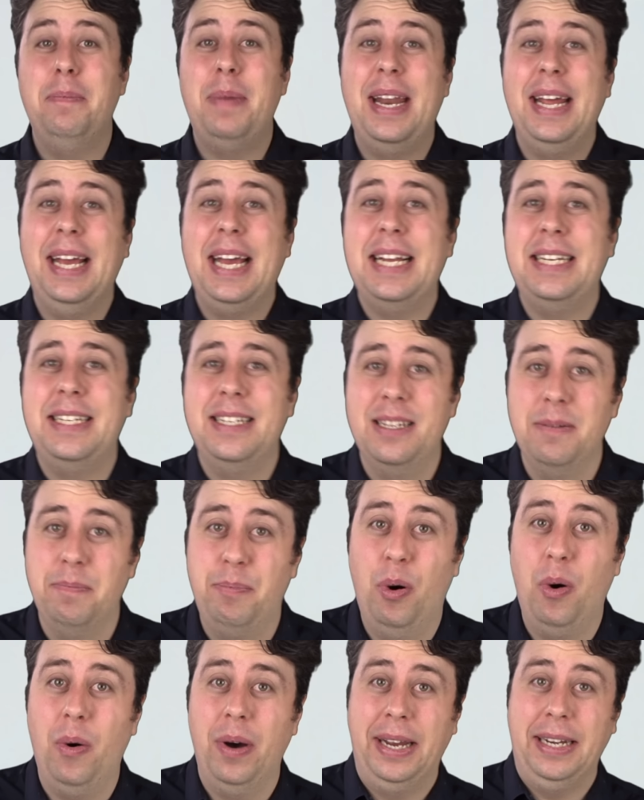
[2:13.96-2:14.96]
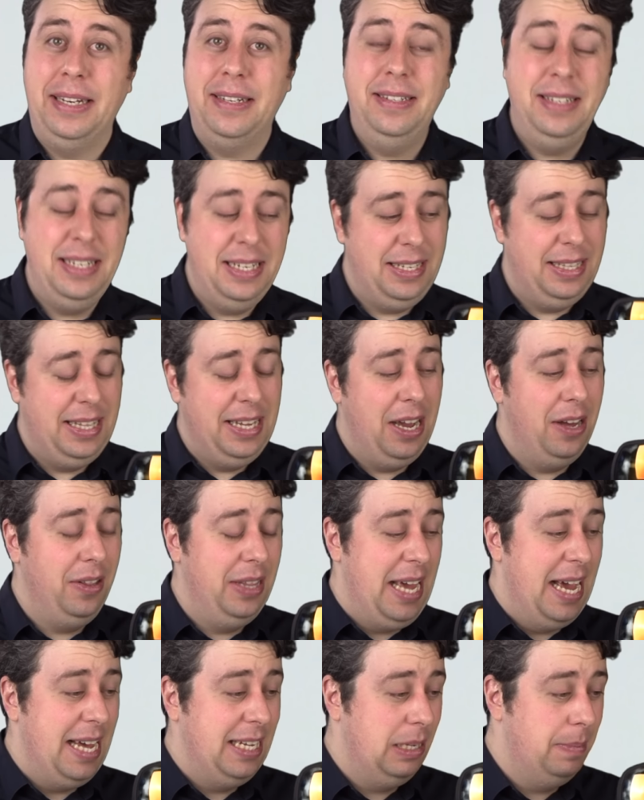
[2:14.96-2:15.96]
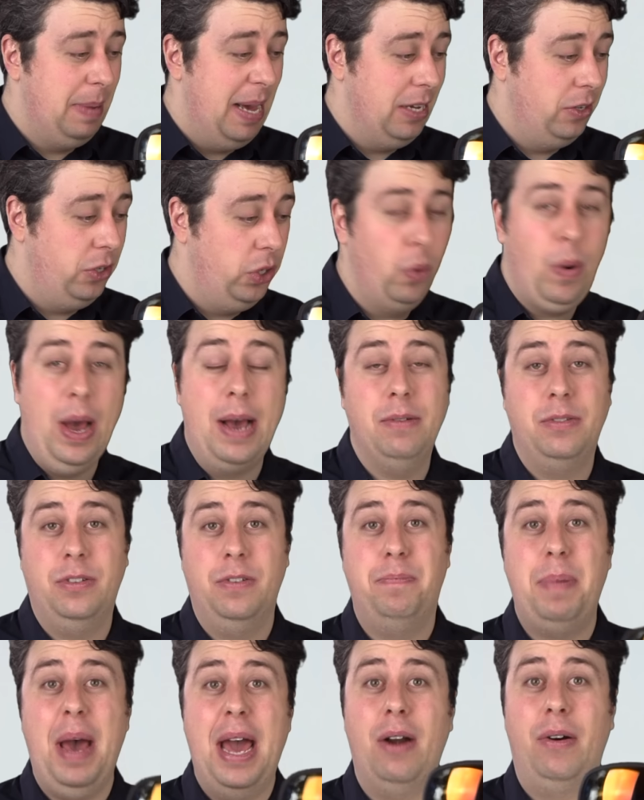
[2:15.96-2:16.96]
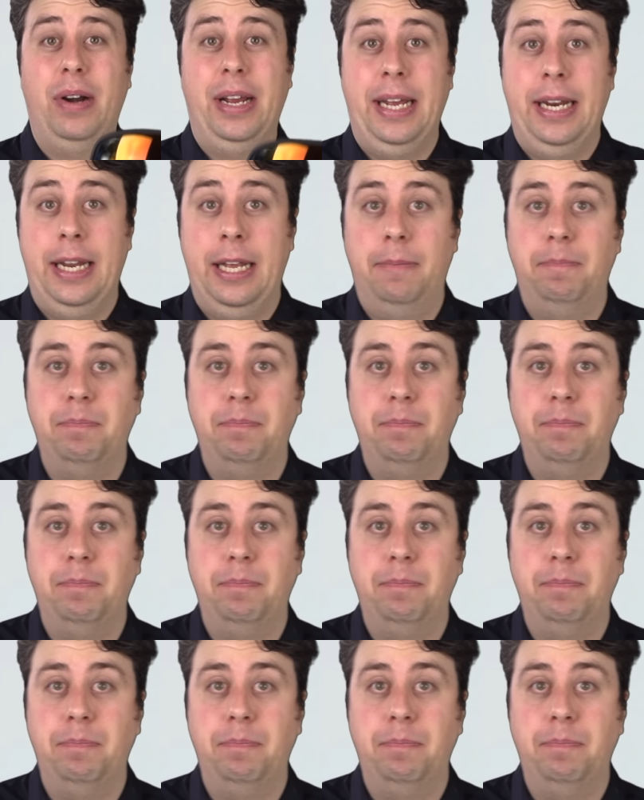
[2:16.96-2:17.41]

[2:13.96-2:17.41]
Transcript: better get to the point because this thing only has about 2 hours of battery in it.